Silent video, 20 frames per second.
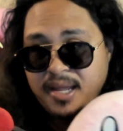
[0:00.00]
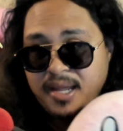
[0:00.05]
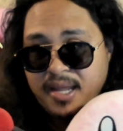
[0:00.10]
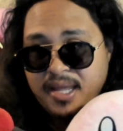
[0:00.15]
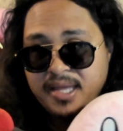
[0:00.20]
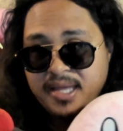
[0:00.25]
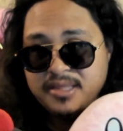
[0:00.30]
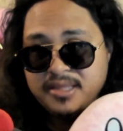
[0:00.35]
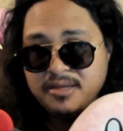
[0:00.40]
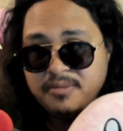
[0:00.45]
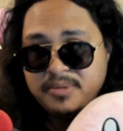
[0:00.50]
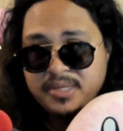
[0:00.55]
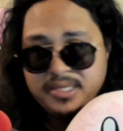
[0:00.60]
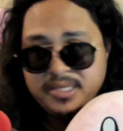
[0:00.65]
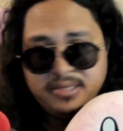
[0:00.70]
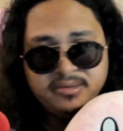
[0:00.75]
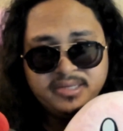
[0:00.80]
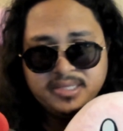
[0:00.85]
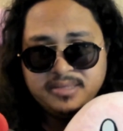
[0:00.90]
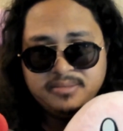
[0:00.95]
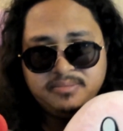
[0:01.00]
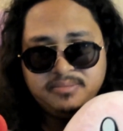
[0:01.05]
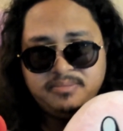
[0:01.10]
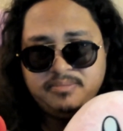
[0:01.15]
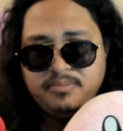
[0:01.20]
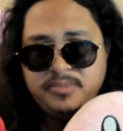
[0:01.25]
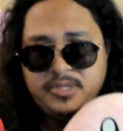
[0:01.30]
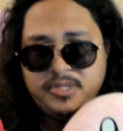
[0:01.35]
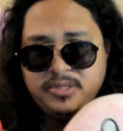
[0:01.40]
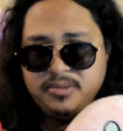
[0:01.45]
and they'll be like, "You
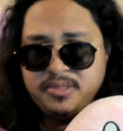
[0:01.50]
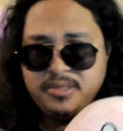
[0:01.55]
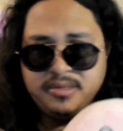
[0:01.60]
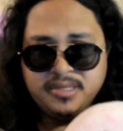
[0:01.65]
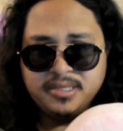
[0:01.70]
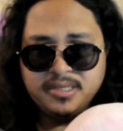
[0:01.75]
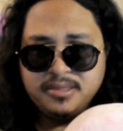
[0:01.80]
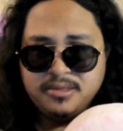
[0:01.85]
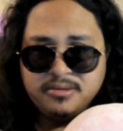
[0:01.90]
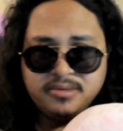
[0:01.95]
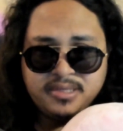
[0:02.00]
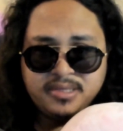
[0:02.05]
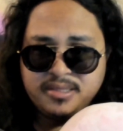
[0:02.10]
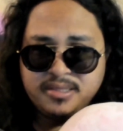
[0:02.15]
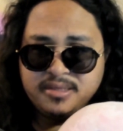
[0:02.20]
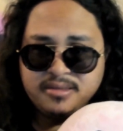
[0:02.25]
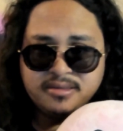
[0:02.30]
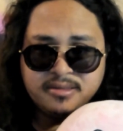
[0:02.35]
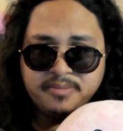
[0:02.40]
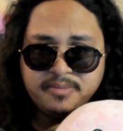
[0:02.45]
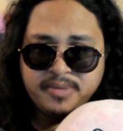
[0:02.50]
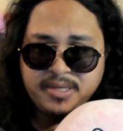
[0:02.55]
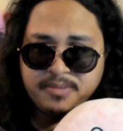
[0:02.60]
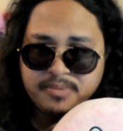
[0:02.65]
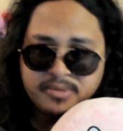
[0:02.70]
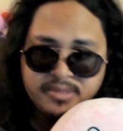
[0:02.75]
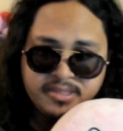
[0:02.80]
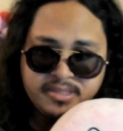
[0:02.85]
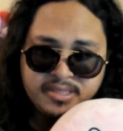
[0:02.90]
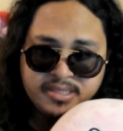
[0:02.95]
didn't do anything to the
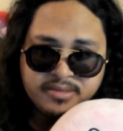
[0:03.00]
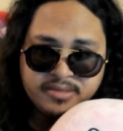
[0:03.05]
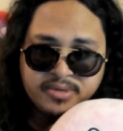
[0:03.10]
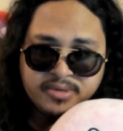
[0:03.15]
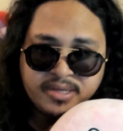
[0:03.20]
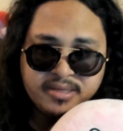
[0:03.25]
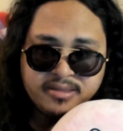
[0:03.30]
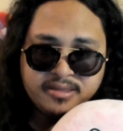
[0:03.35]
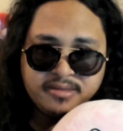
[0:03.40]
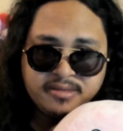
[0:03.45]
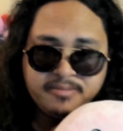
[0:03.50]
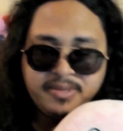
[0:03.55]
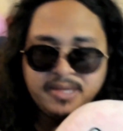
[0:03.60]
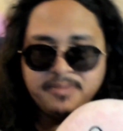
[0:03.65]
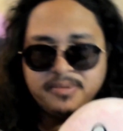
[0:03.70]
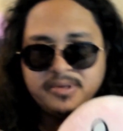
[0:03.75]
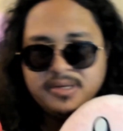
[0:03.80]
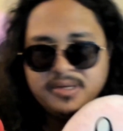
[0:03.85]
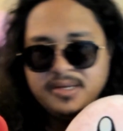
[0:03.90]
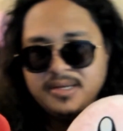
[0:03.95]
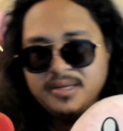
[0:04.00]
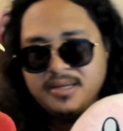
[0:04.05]
paper. You didn't write anything in paper."